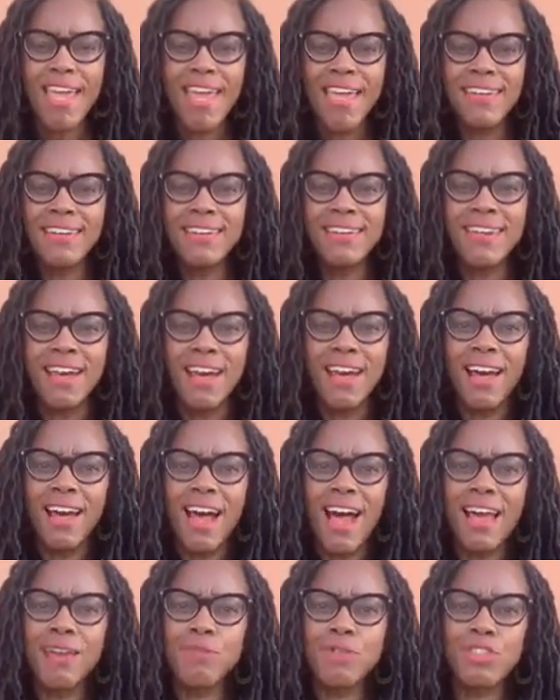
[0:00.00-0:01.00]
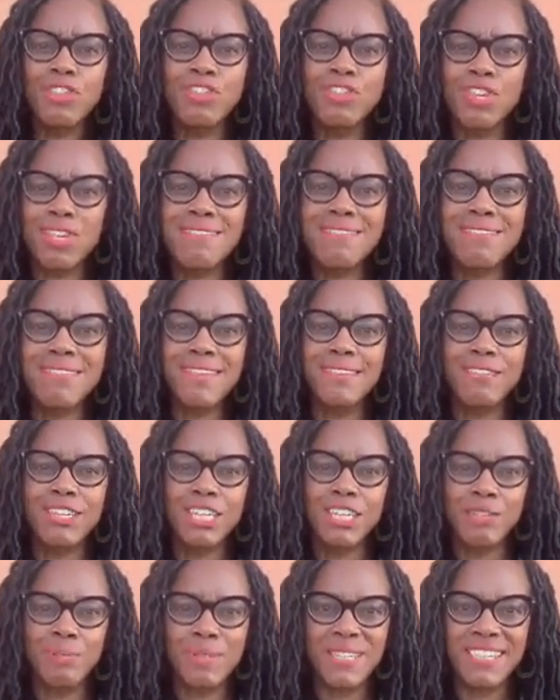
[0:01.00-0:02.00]
And I was just
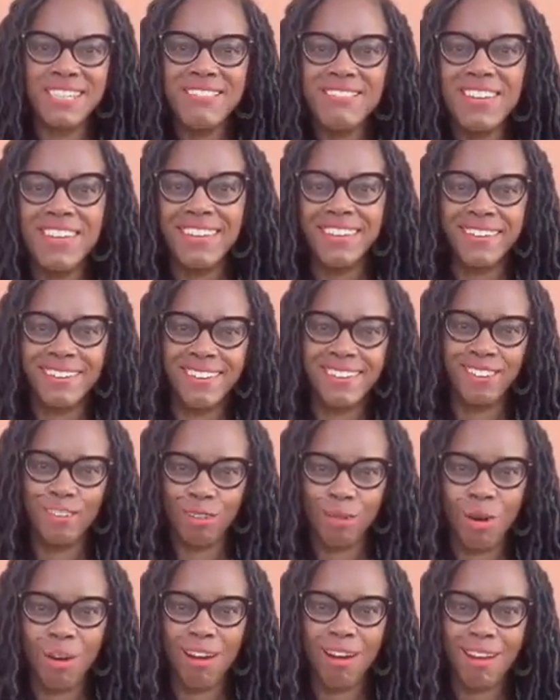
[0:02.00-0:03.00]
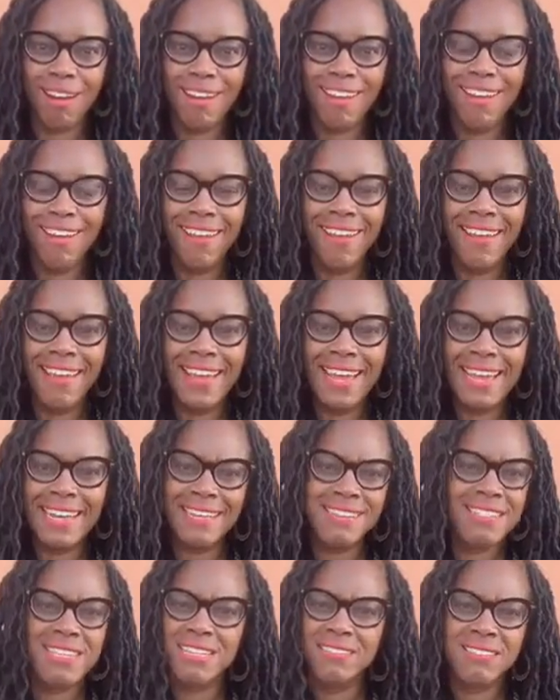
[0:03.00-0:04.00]
living to be living in New York.
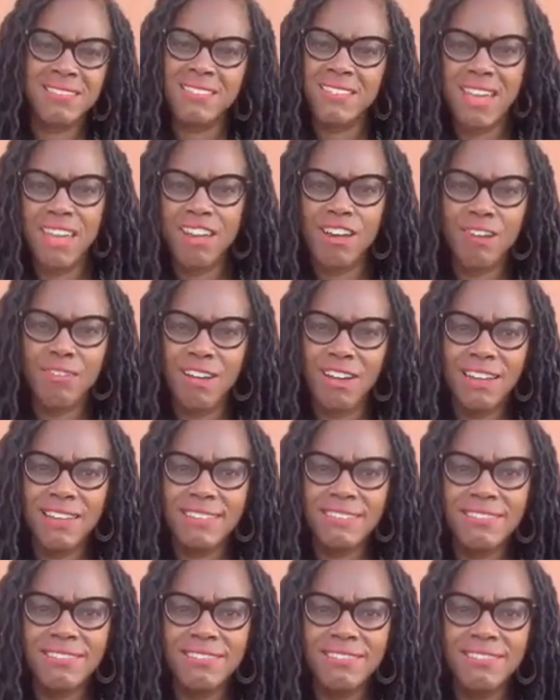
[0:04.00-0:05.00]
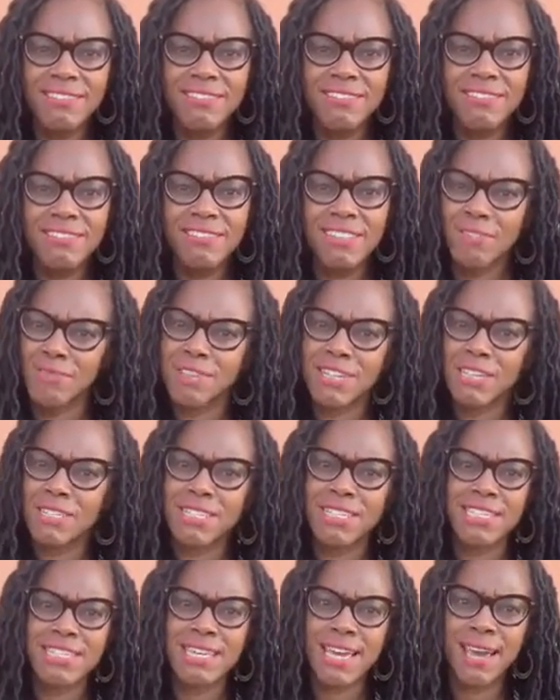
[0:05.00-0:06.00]
And I was like, this can't go on. Something
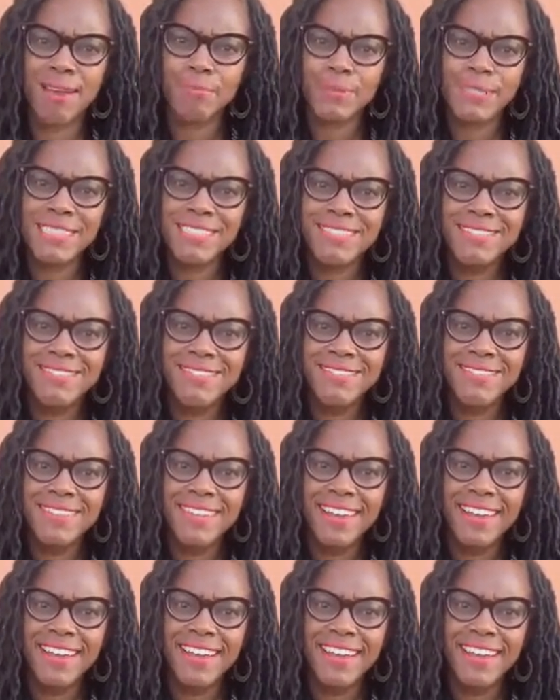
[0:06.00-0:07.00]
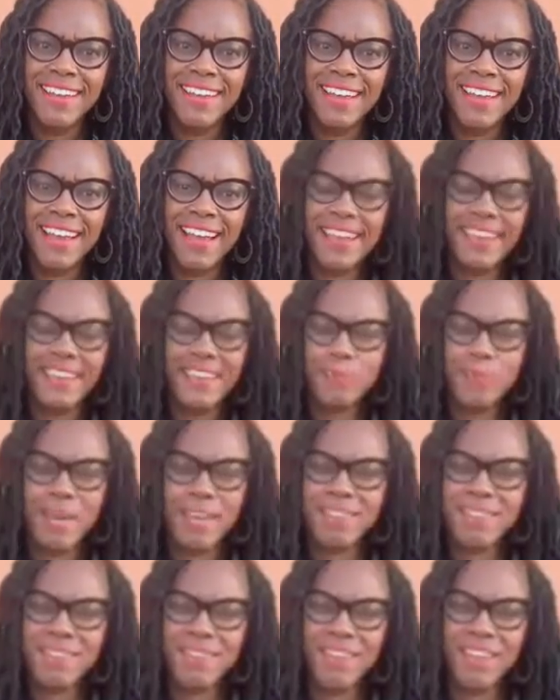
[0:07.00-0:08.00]
else has to happen. I need
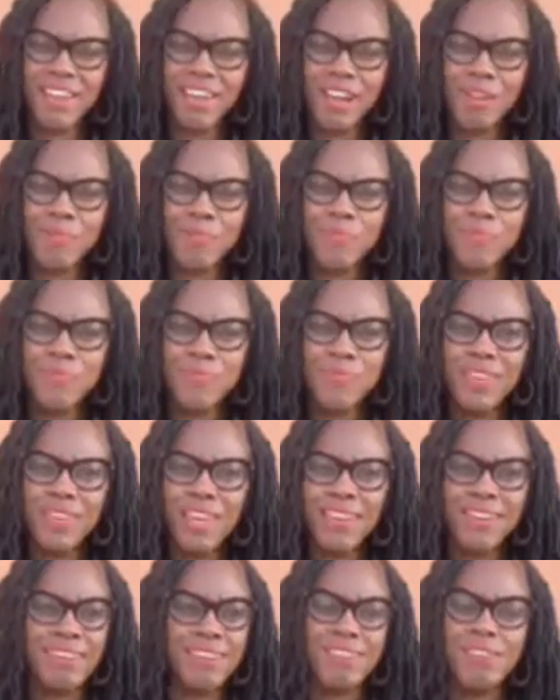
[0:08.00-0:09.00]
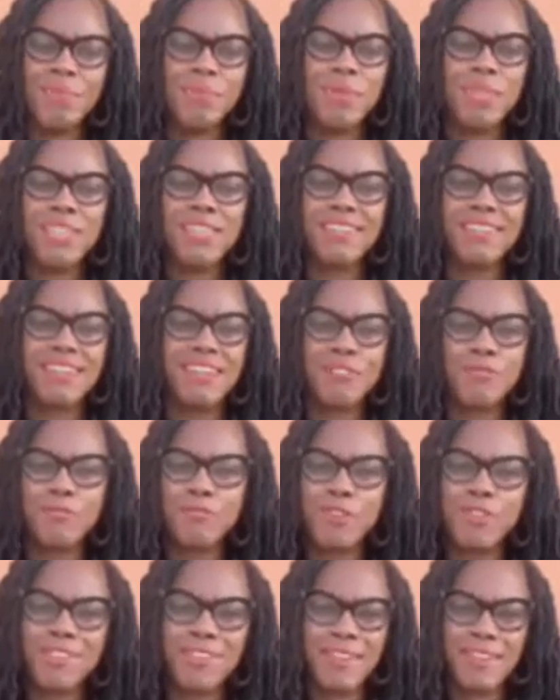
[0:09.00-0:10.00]
passive income. I need the ability to have
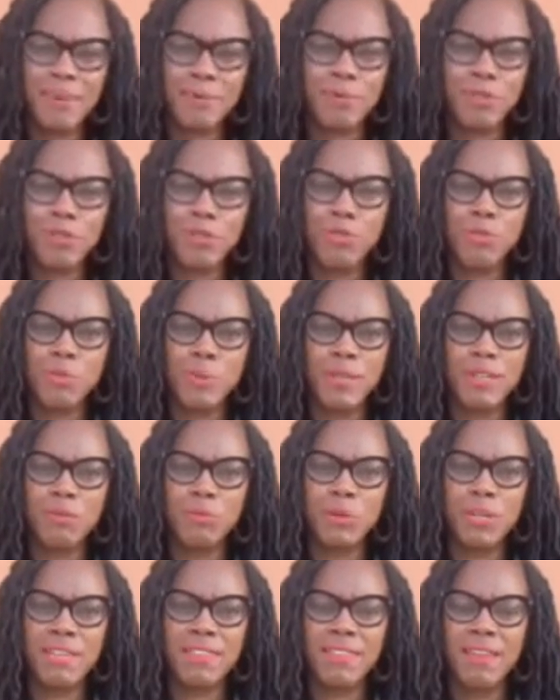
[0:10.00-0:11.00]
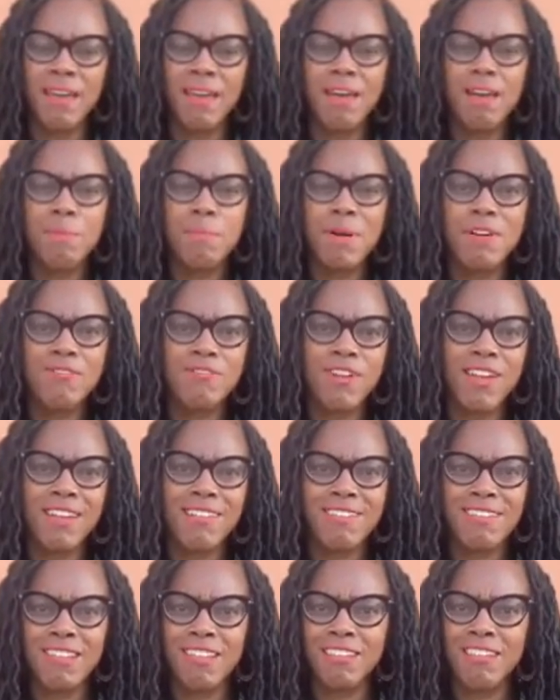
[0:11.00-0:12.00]
free time to spend with my
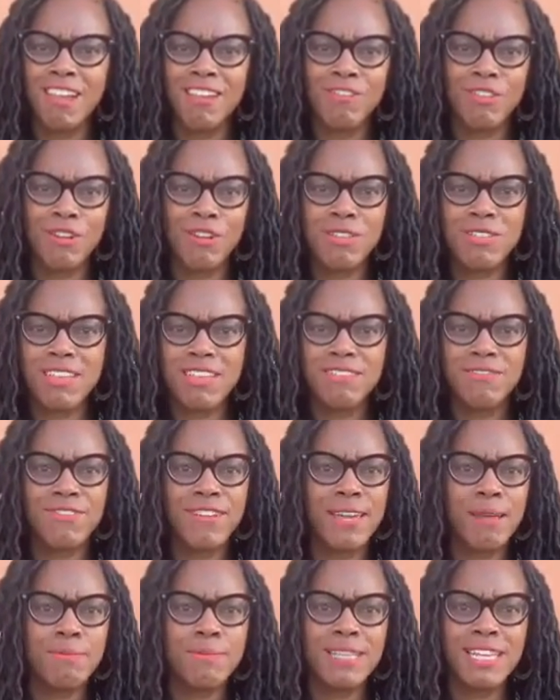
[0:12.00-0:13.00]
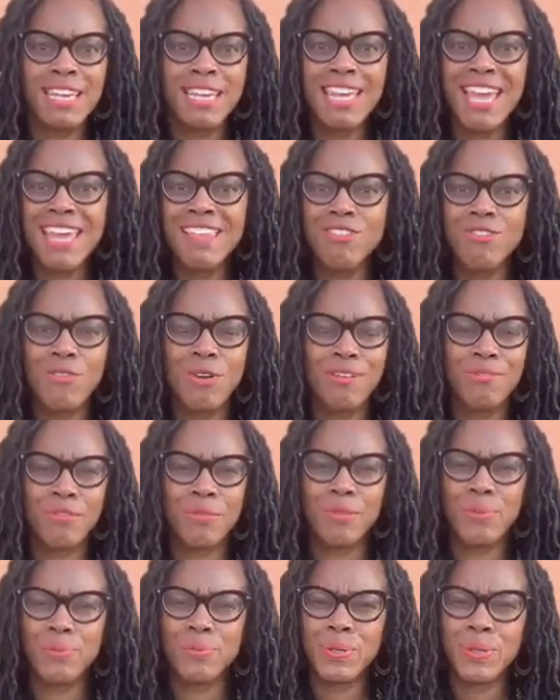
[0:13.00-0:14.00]
friends and lovers and family and
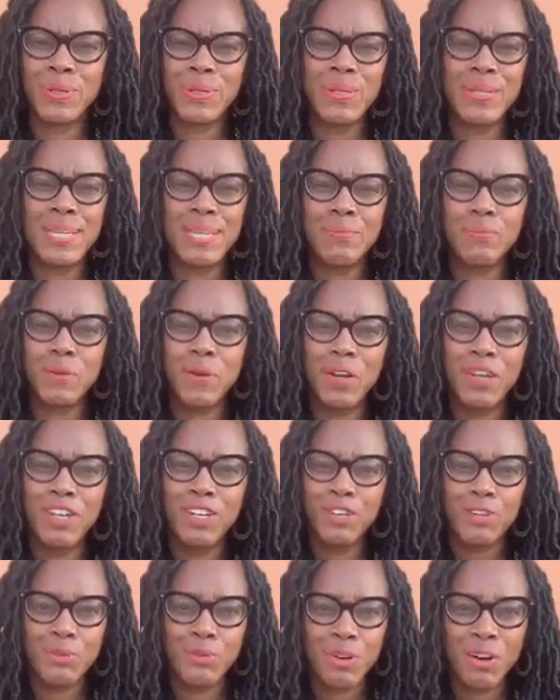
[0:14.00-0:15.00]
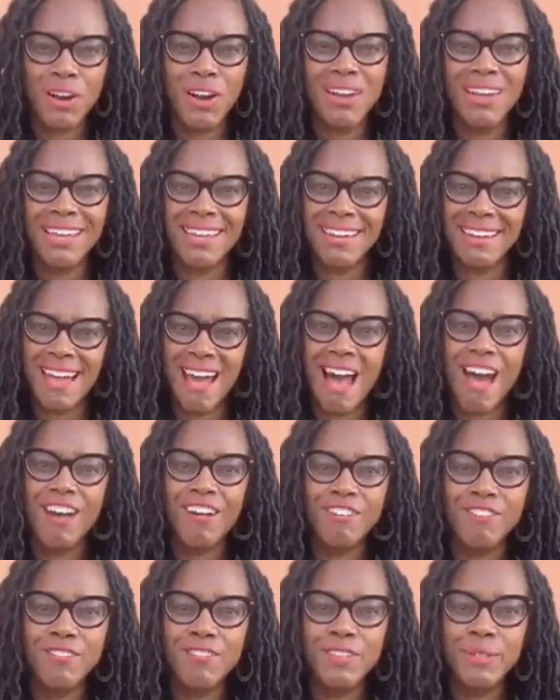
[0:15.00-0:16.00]
travel the world. I'm working to work
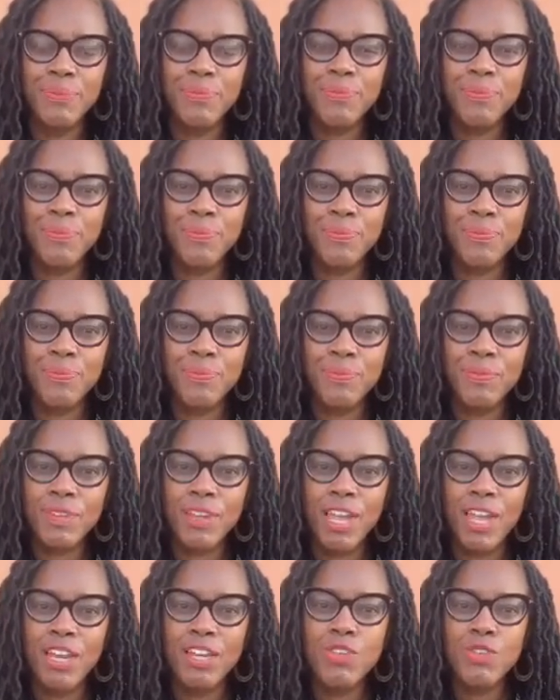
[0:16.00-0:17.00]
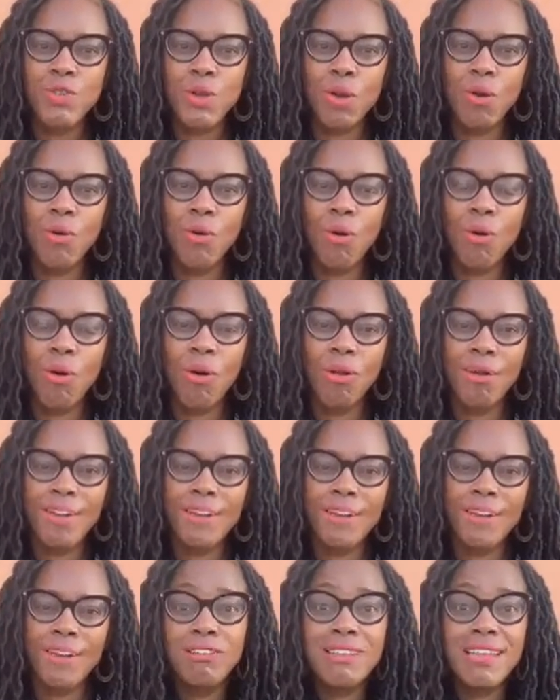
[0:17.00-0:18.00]
enough. So all I
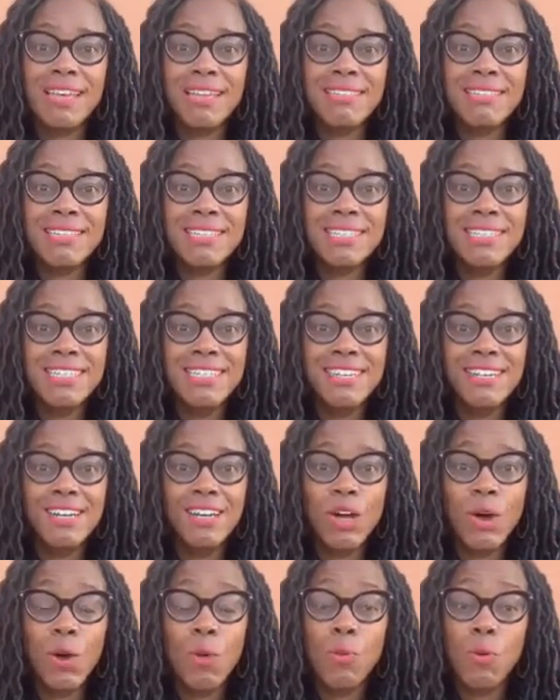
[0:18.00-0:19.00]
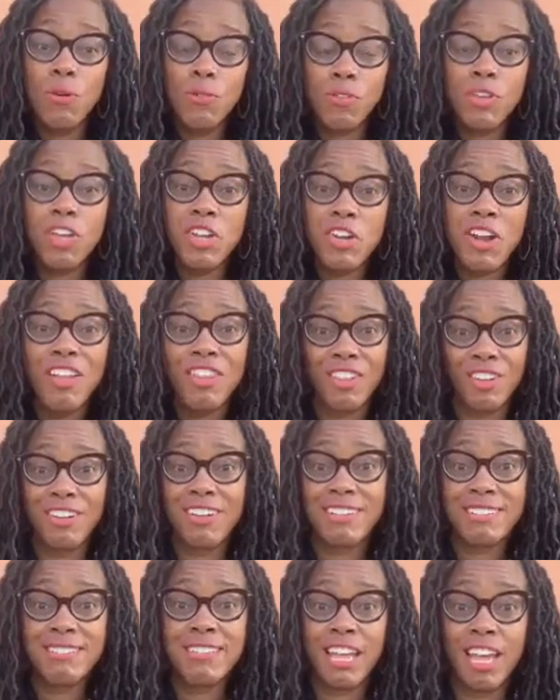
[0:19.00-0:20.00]
do this, we'll figure out the
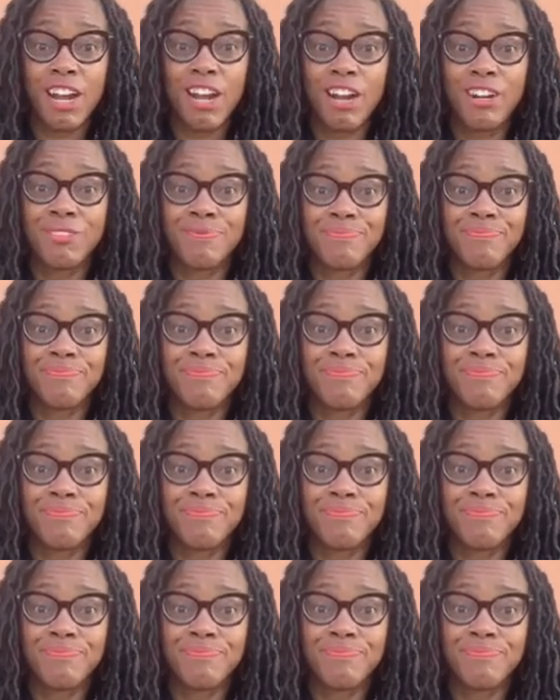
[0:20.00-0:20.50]
rest later.